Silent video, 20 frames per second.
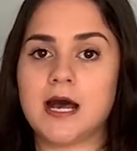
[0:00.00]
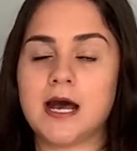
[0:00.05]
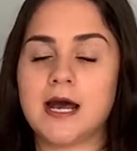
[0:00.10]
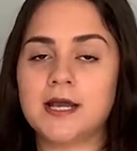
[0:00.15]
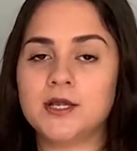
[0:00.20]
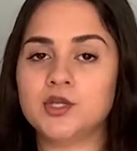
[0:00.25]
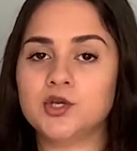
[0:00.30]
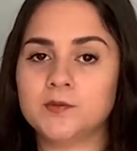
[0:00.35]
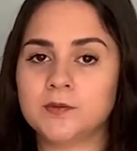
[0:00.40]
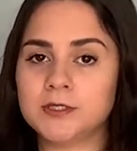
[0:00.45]

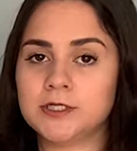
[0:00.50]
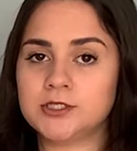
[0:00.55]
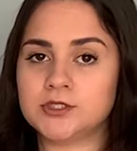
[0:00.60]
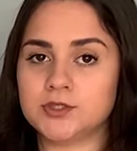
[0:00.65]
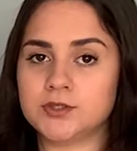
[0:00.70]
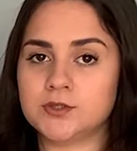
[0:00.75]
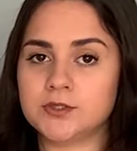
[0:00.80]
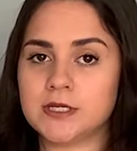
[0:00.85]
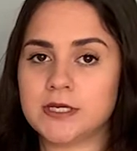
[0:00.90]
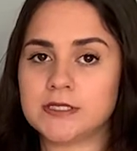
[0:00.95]
I normally
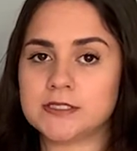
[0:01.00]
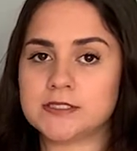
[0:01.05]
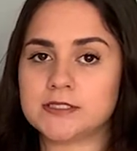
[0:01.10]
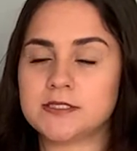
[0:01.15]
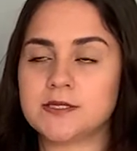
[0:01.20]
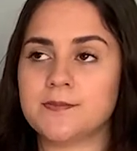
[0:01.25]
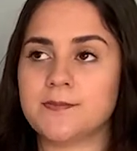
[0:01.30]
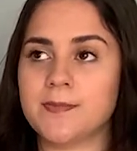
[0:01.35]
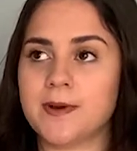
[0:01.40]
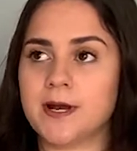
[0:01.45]
do
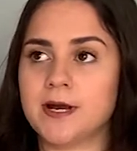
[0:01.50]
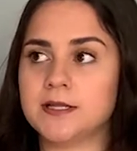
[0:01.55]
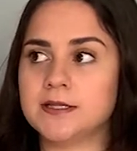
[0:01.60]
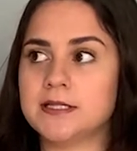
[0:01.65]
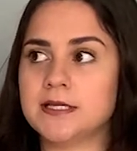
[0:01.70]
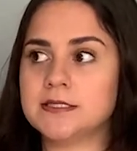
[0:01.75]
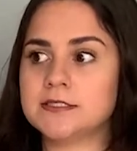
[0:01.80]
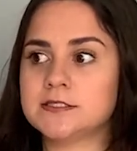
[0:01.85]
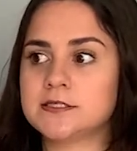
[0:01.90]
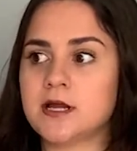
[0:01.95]
this, but
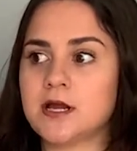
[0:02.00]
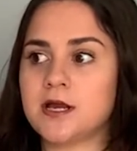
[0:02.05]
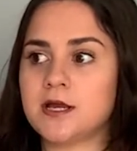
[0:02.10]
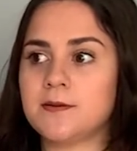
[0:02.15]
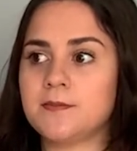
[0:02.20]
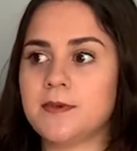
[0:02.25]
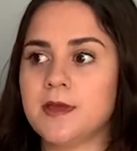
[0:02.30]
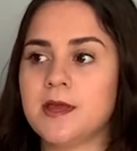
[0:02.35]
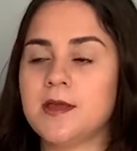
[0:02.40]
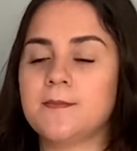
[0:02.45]
this
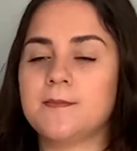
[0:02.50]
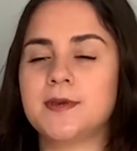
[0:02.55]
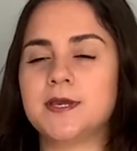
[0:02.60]
time,